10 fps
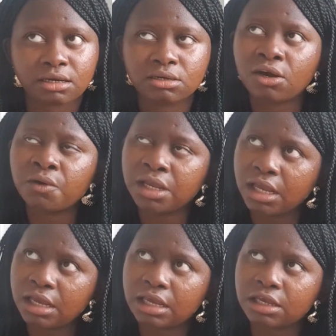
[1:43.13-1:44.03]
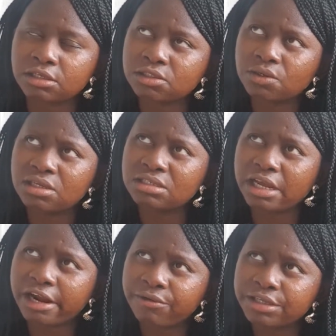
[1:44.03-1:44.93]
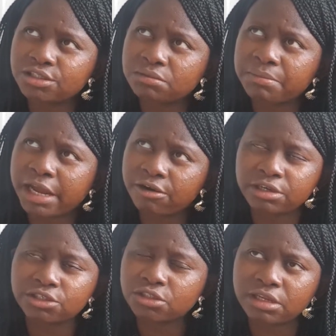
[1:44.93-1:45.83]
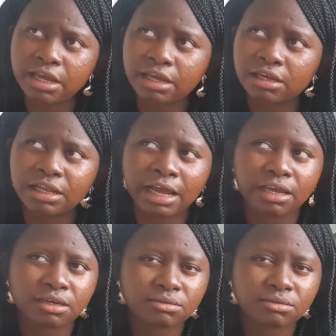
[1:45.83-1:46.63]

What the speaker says: okay, so this arranged marriage thing, like,